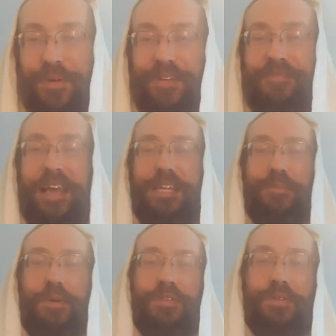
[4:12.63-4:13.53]

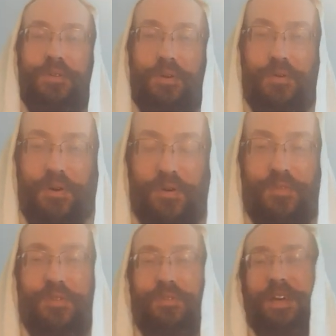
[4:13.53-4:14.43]
Facebook, to Google,
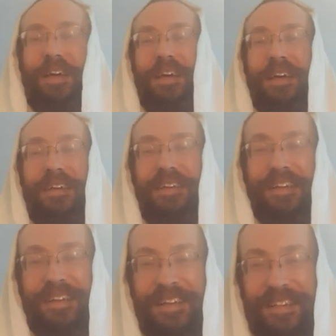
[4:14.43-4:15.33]
to
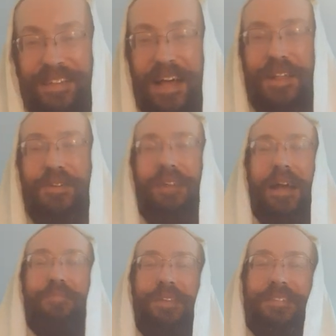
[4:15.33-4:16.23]

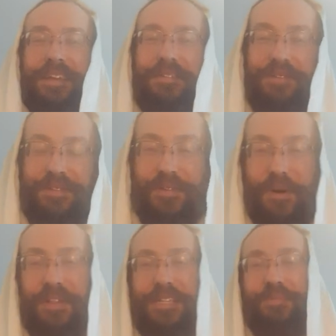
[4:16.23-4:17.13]
Telegram, to Signal, to all these